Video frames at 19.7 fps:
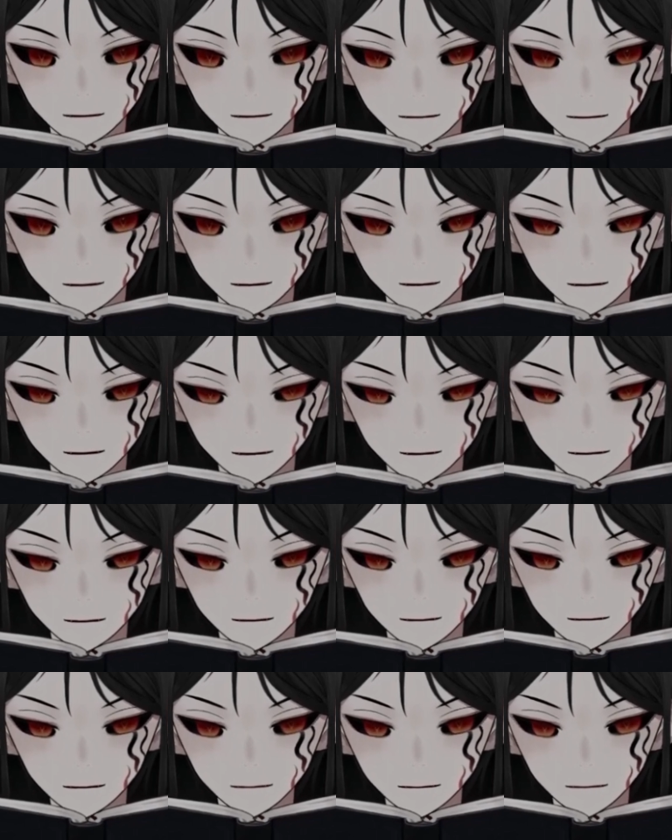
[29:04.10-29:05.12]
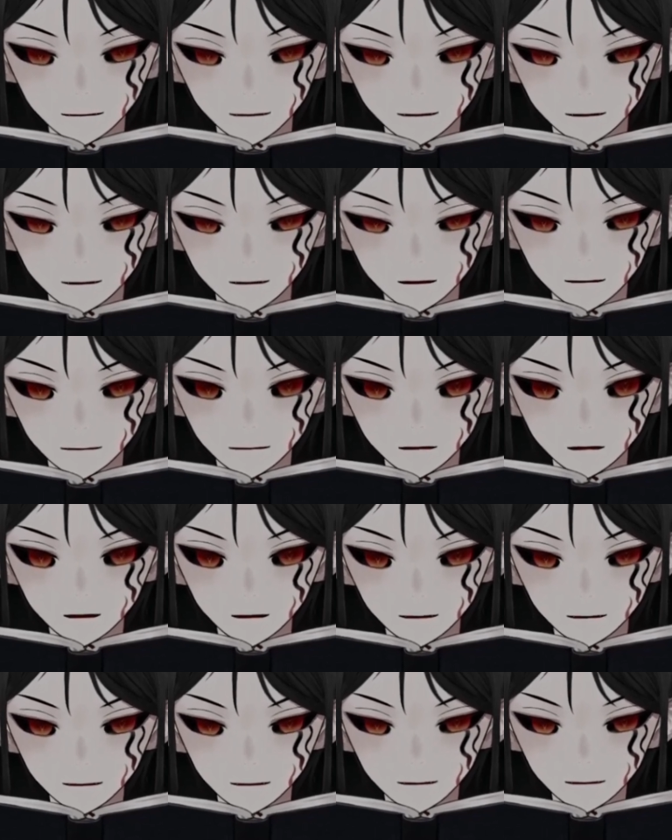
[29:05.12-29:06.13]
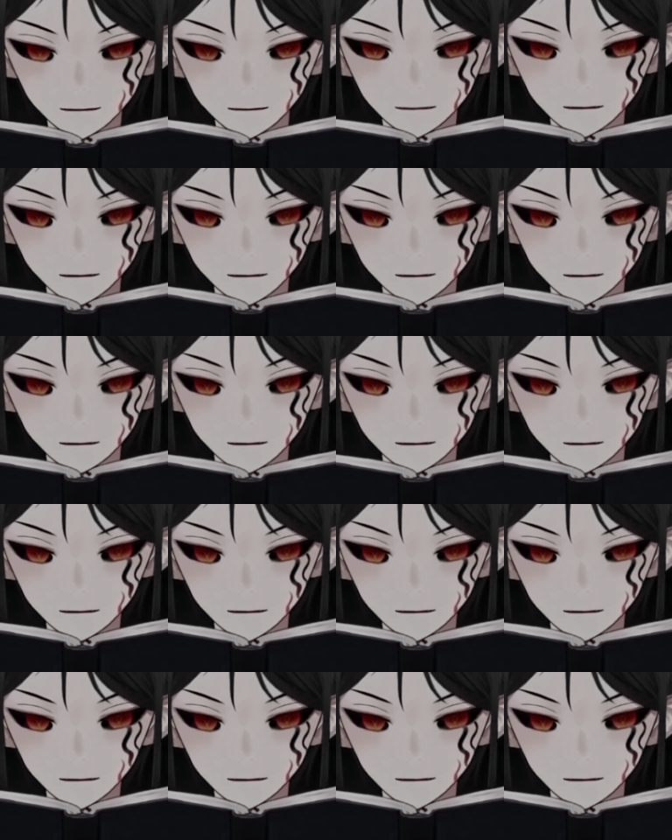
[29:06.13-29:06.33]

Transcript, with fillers: This was different.